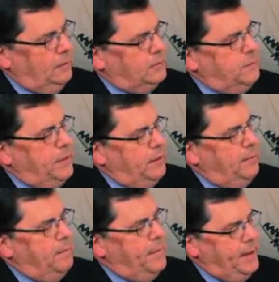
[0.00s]
There's been
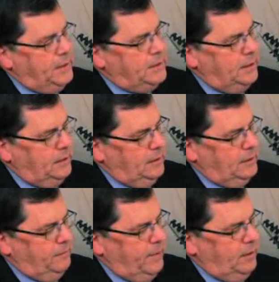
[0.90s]
an amazing
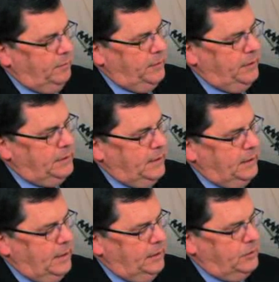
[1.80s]
development in
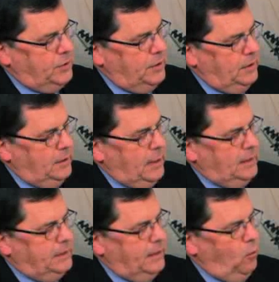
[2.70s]
technology.
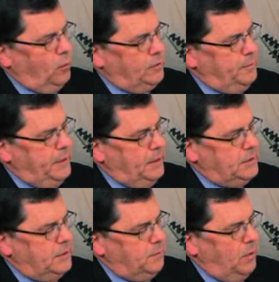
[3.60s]
I think
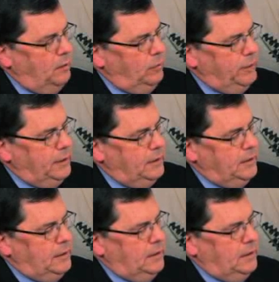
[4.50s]
orthopedics has probably